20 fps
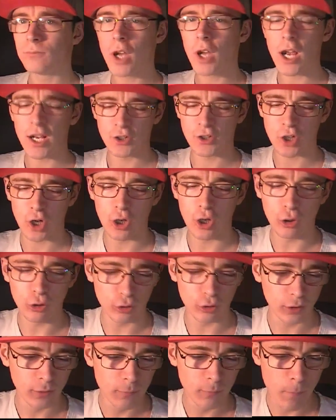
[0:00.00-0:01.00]
Oh, it's
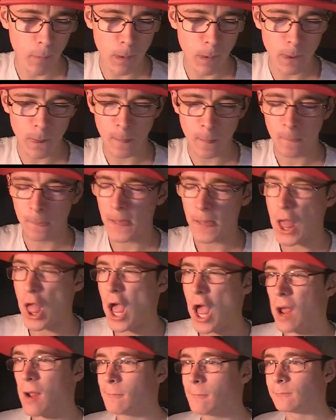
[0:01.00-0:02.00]
cold.
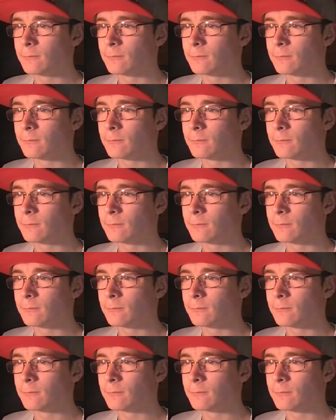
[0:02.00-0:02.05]
Yeah.